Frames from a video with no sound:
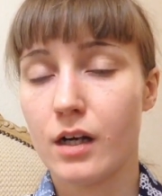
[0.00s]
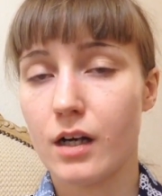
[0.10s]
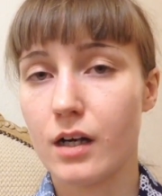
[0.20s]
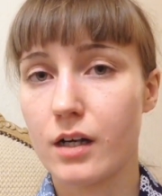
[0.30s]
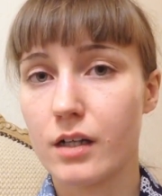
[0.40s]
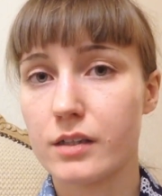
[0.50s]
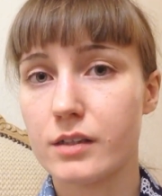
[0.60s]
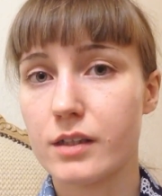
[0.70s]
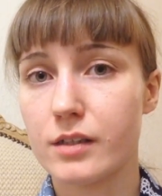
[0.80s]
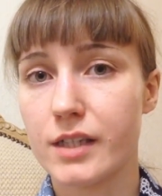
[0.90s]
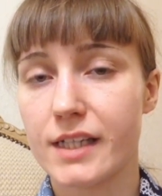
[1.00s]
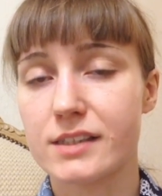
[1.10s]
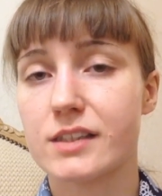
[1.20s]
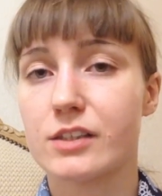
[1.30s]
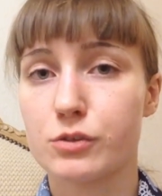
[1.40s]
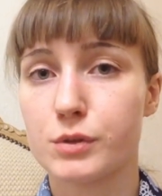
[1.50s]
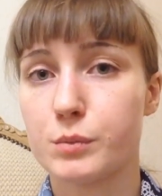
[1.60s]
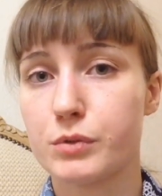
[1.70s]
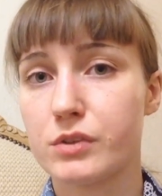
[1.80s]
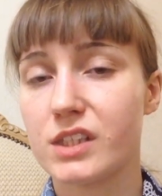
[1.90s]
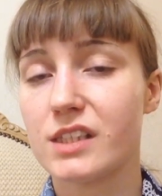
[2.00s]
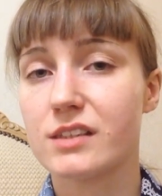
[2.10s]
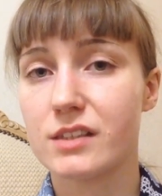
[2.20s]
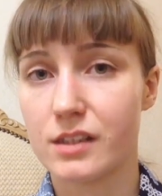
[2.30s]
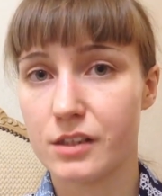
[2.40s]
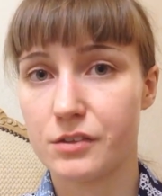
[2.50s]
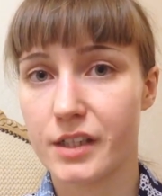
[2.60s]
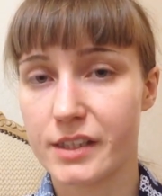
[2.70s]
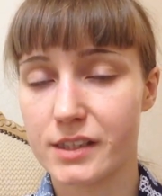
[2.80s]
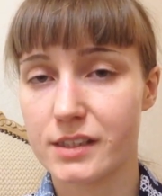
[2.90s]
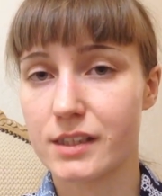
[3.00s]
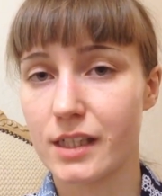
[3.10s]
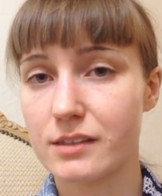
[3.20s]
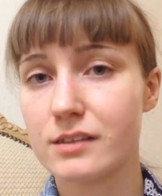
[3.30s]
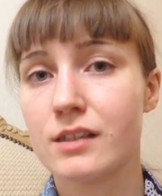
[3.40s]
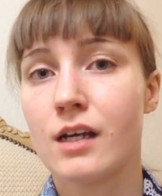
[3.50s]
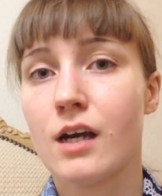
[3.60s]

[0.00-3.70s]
accessory boutiques in the United States,